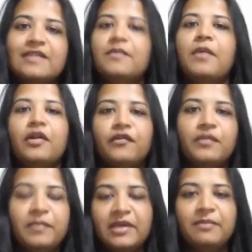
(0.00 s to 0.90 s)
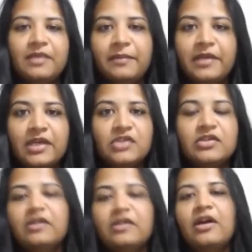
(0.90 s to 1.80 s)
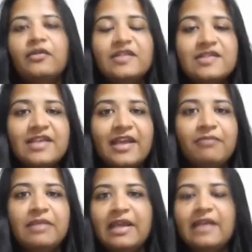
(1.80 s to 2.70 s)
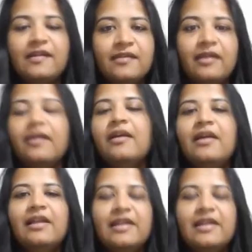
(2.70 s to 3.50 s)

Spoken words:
as a part of the PMP application. Now, this can be anything.